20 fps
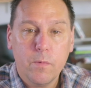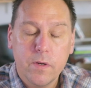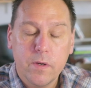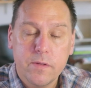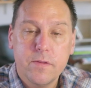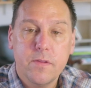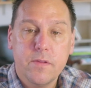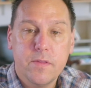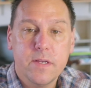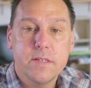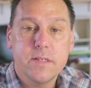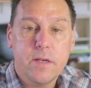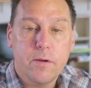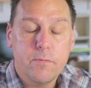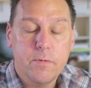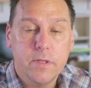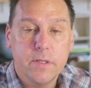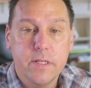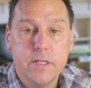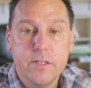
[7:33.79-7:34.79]
One of the things I
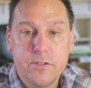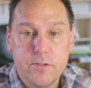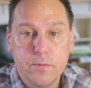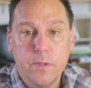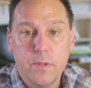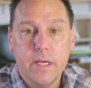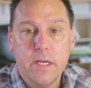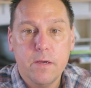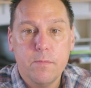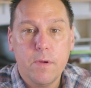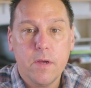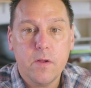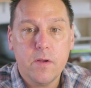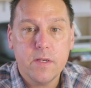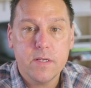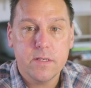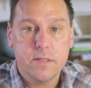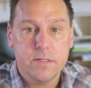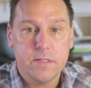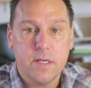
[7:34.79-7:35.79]
really do like about
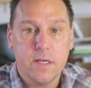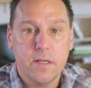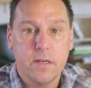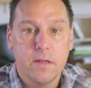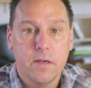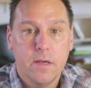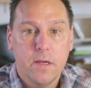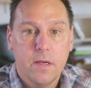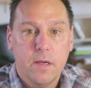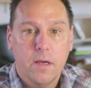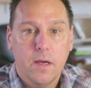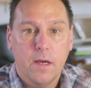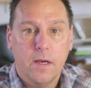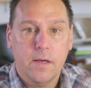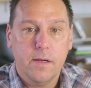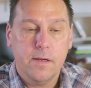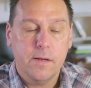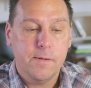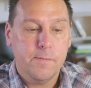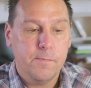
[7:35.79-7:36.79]
it is that
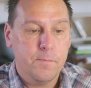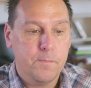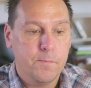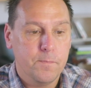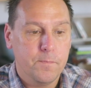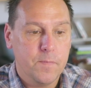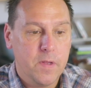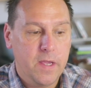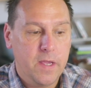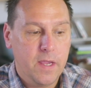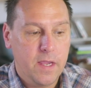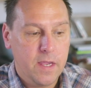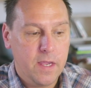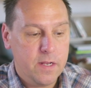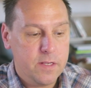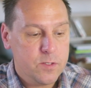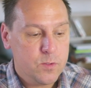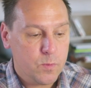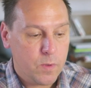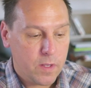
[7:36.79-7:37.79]

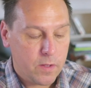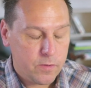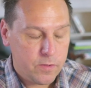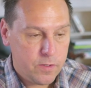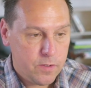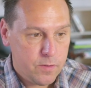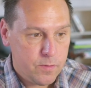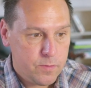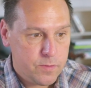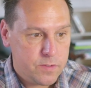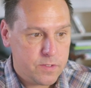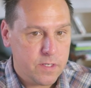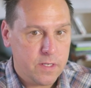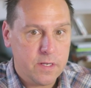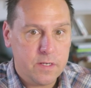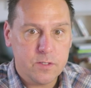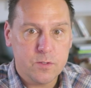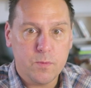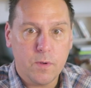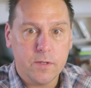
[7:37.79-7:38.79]
it is well used,
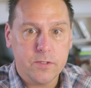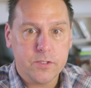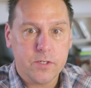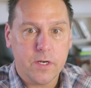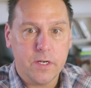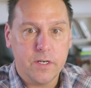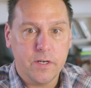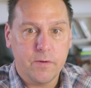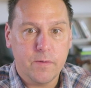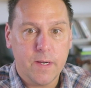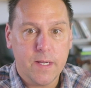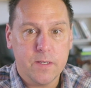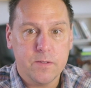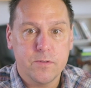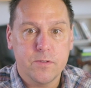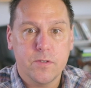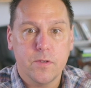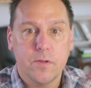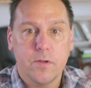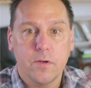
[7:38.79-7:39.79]
it is well trodden
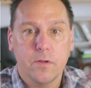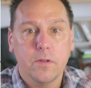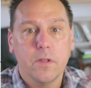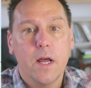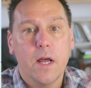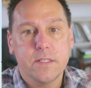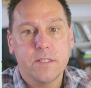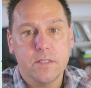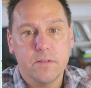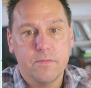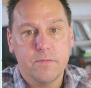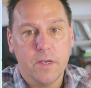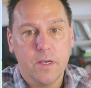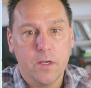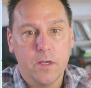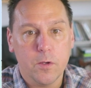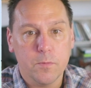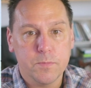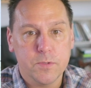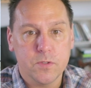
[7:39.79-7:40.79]
ground, so there are lots of
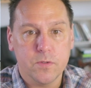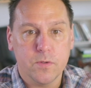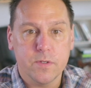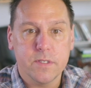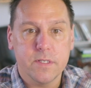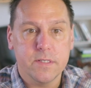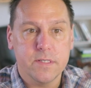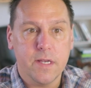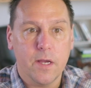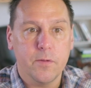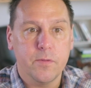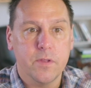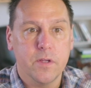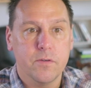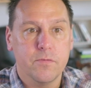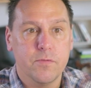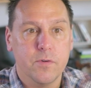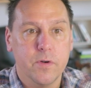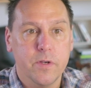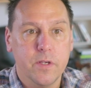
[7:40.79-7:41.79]
help sources out
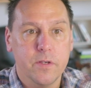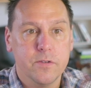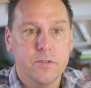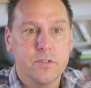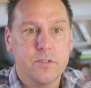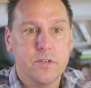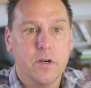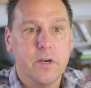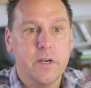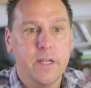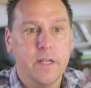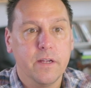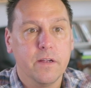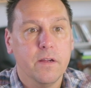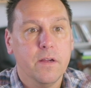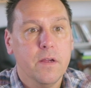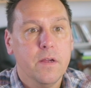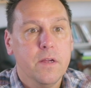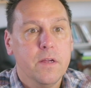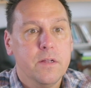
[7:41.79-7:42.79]
there for you. Starting
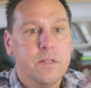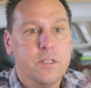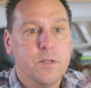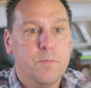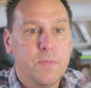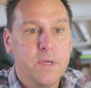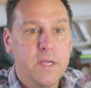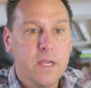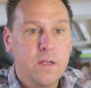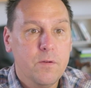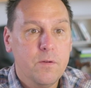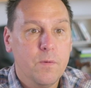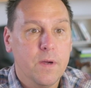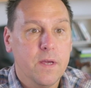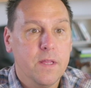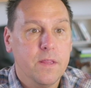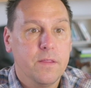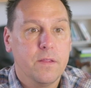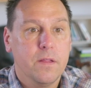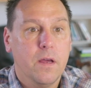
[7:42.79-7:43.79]
to begin
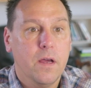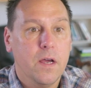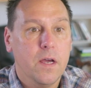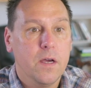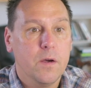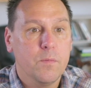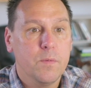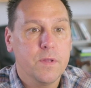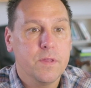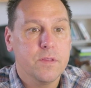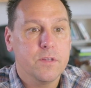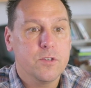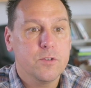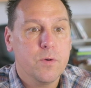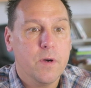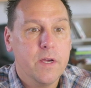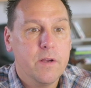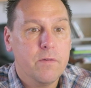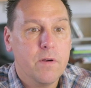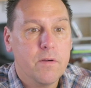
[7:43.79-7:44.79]
with the
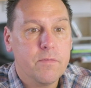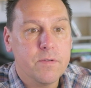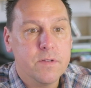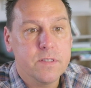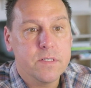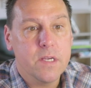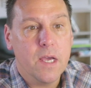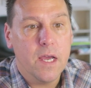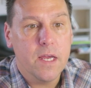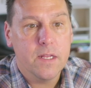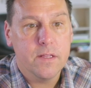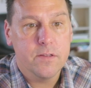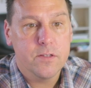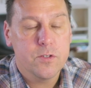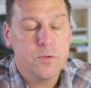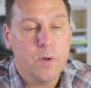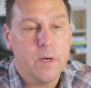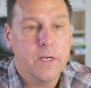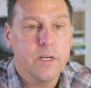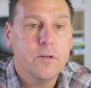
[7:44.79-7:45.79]
Twine reference guide and the
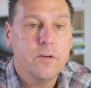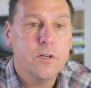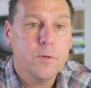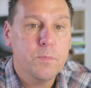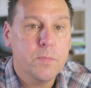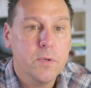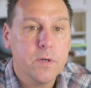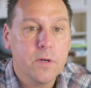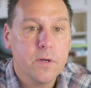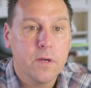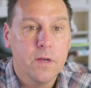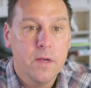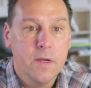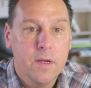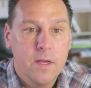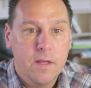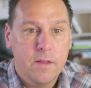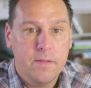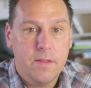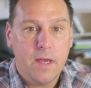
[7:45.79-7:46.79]
Twine cookbook
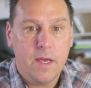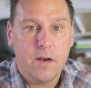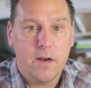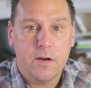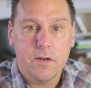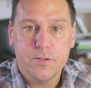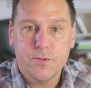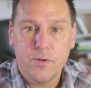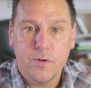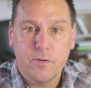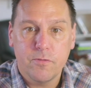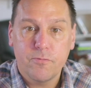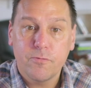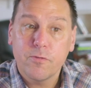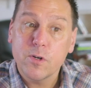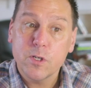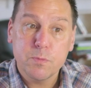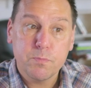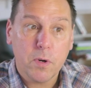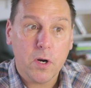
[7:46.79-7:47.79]
that are sort of
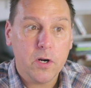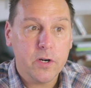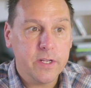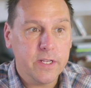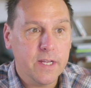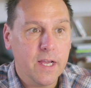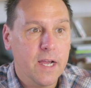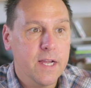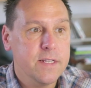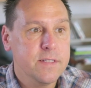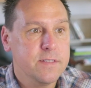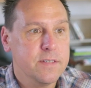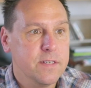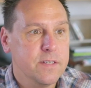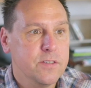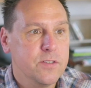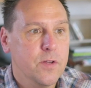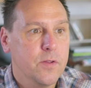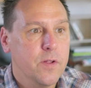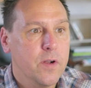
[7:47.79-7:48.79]
first party guides,
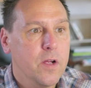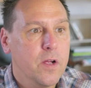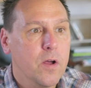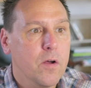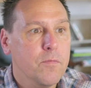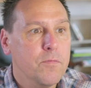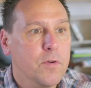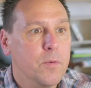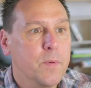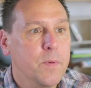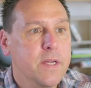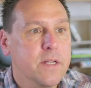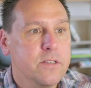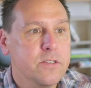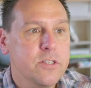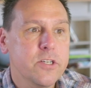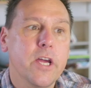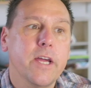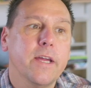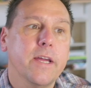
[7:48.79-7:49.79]
and so they're helpful. We
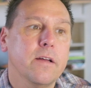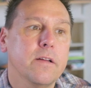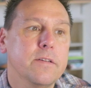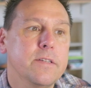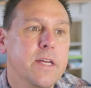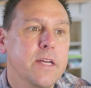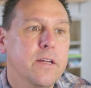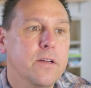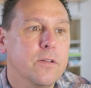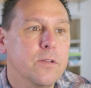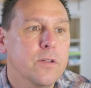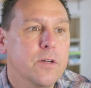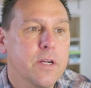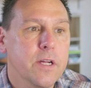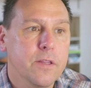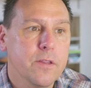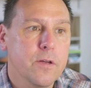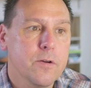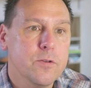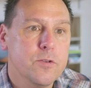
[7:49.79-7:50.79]
can take a look
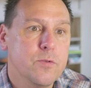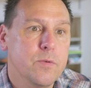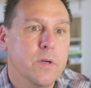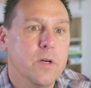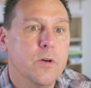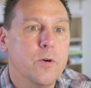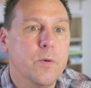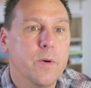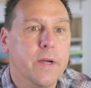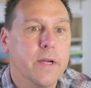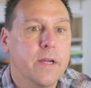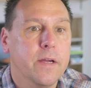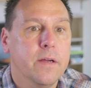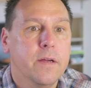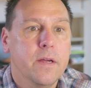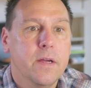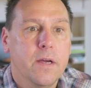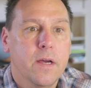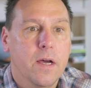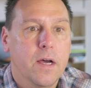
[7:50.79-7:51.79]
at those real quick.
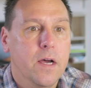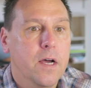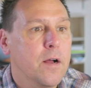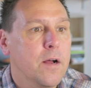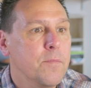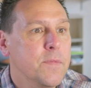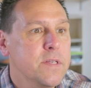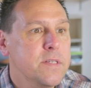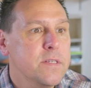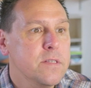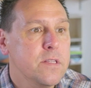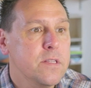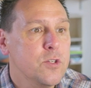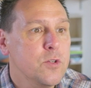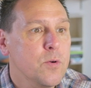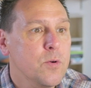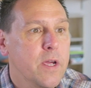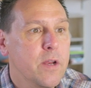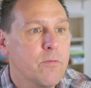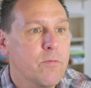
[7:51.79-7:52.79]
This is the
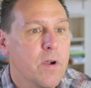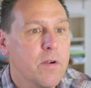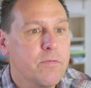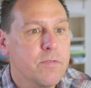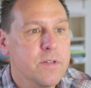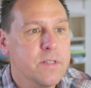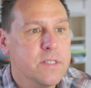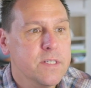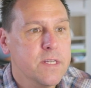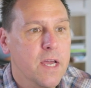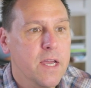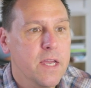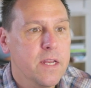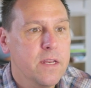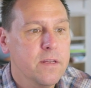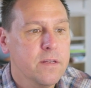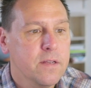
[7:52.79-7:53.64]
Twine reference guide.